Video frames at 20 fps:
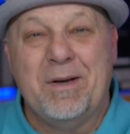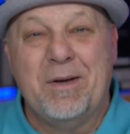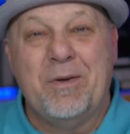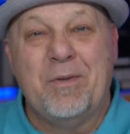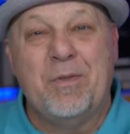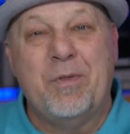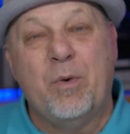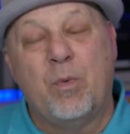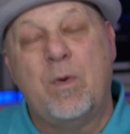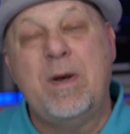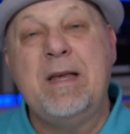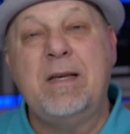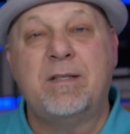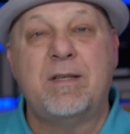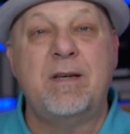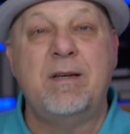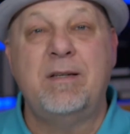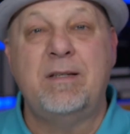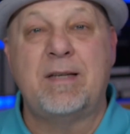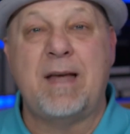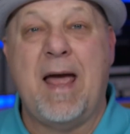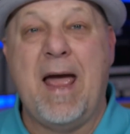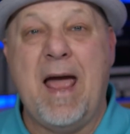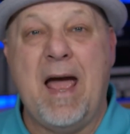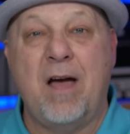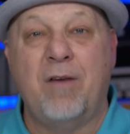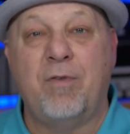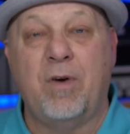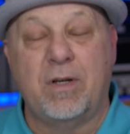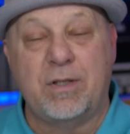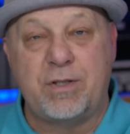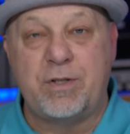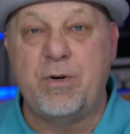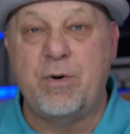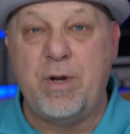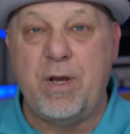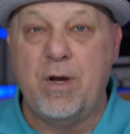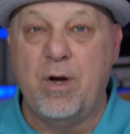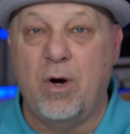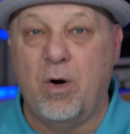The reason to have a
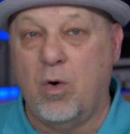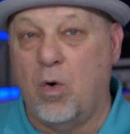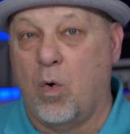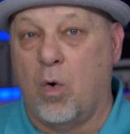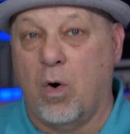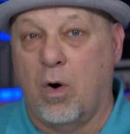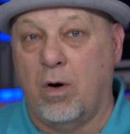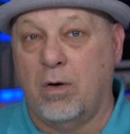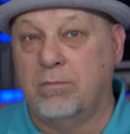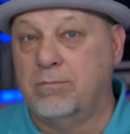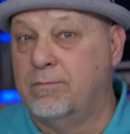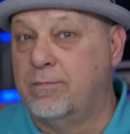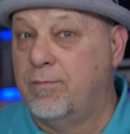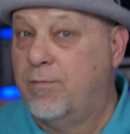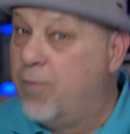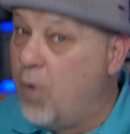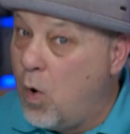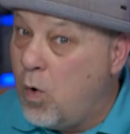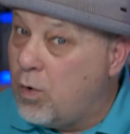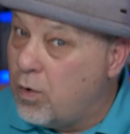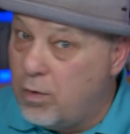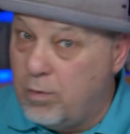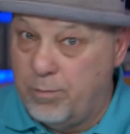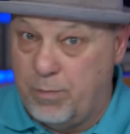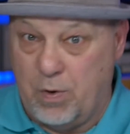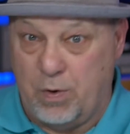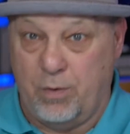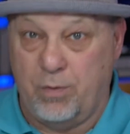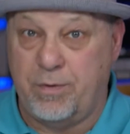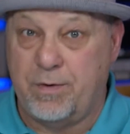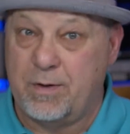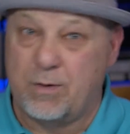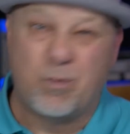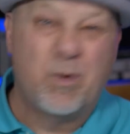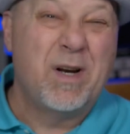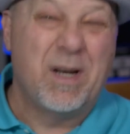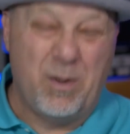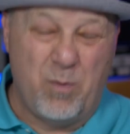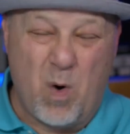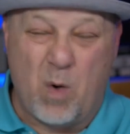studio or vocal booth is
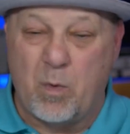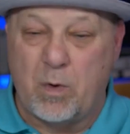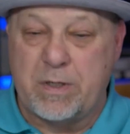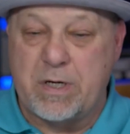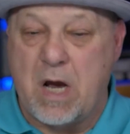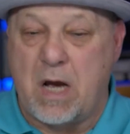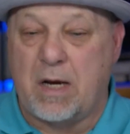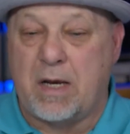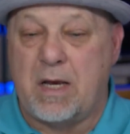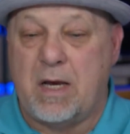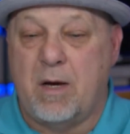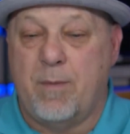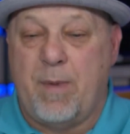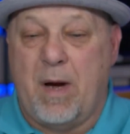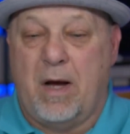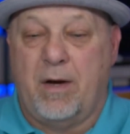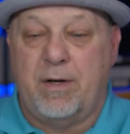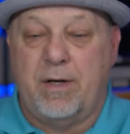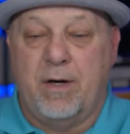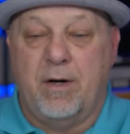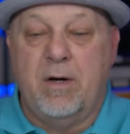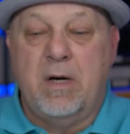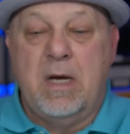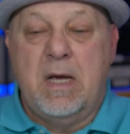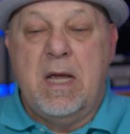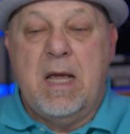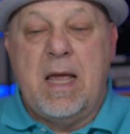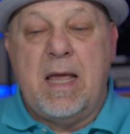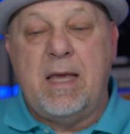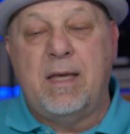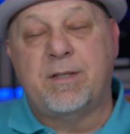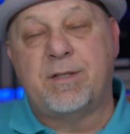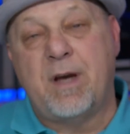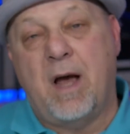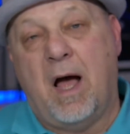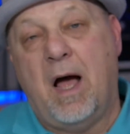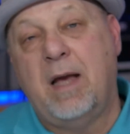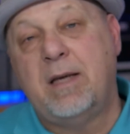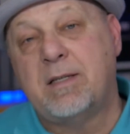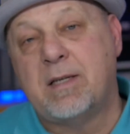really what we're talking about here, is
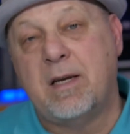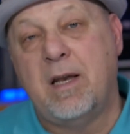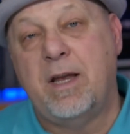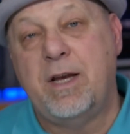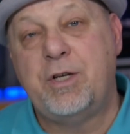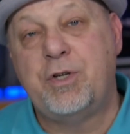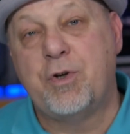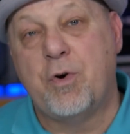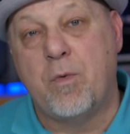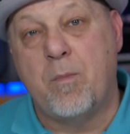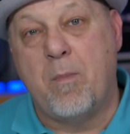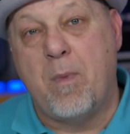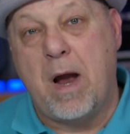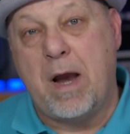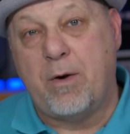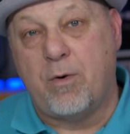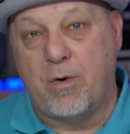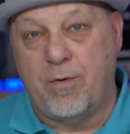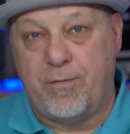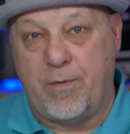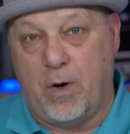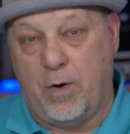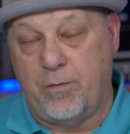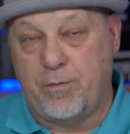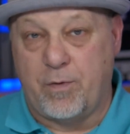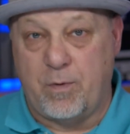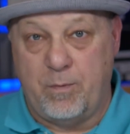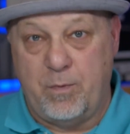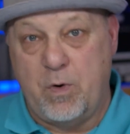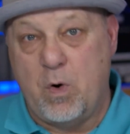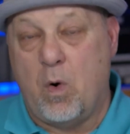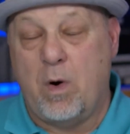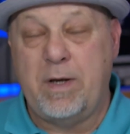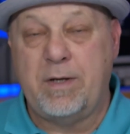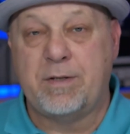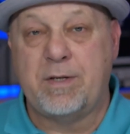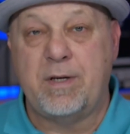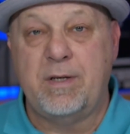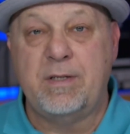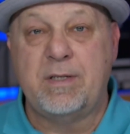to isolate your microphone from
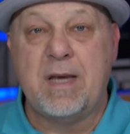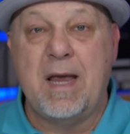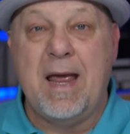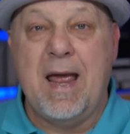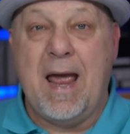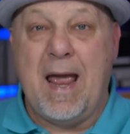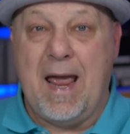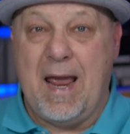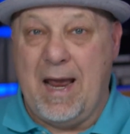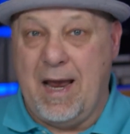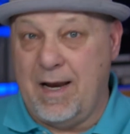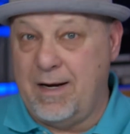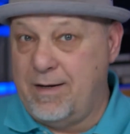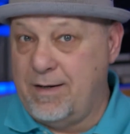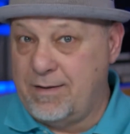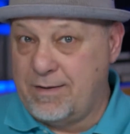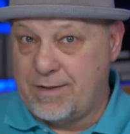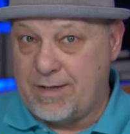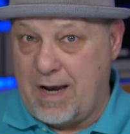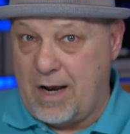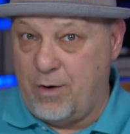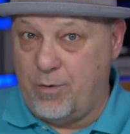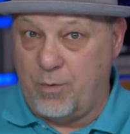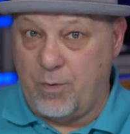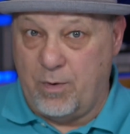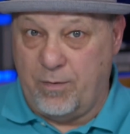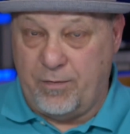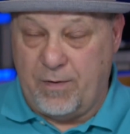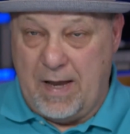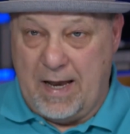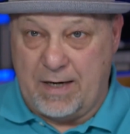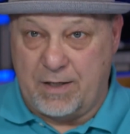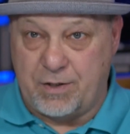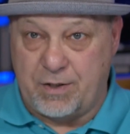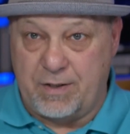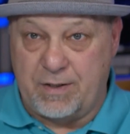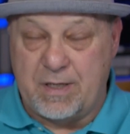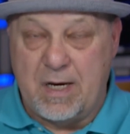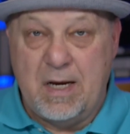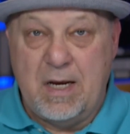noises and sound
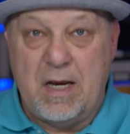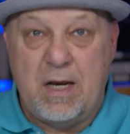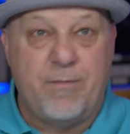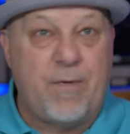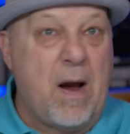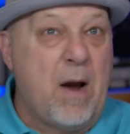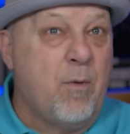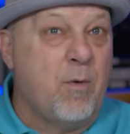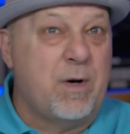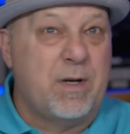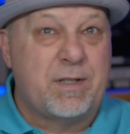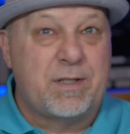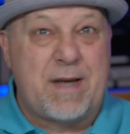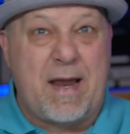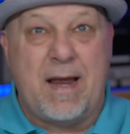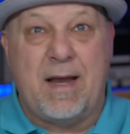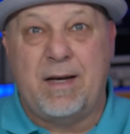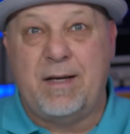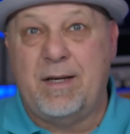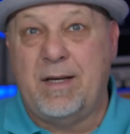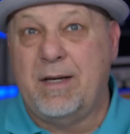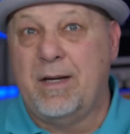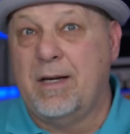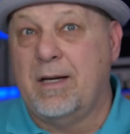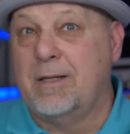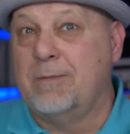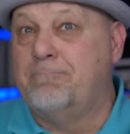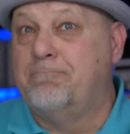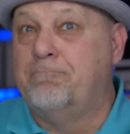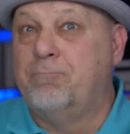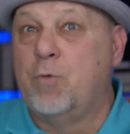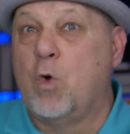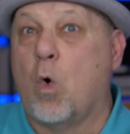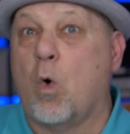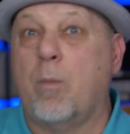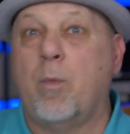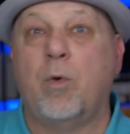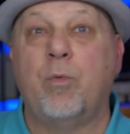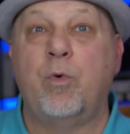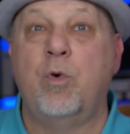reflections. If I were to stand in a
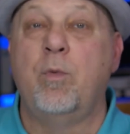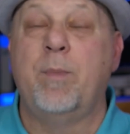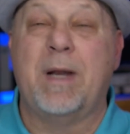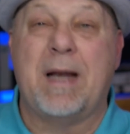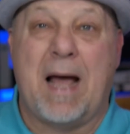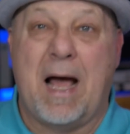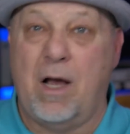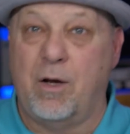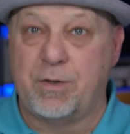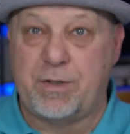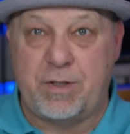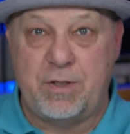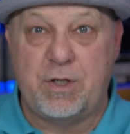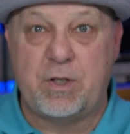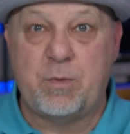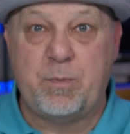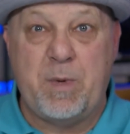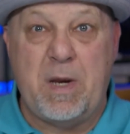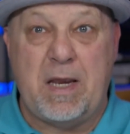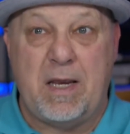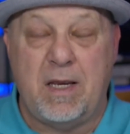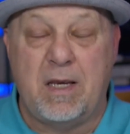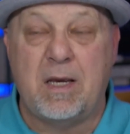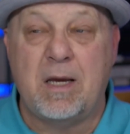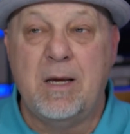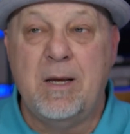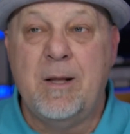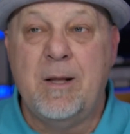normal room in a house and speak,